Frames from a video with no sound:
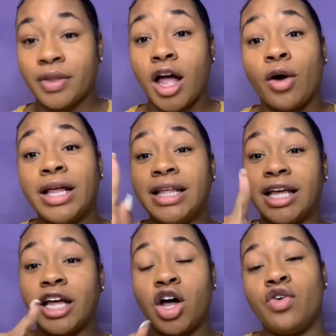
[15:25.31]
Oh, and then
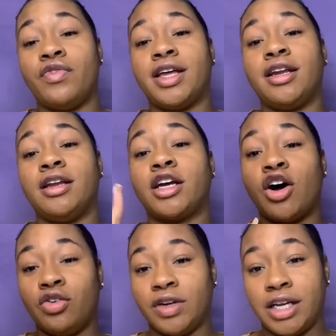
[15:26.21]

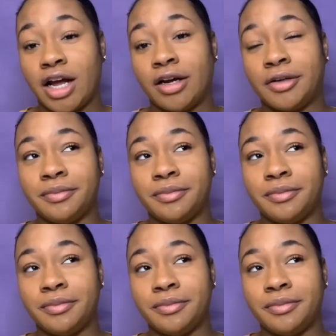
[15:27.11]
COVID, y'all.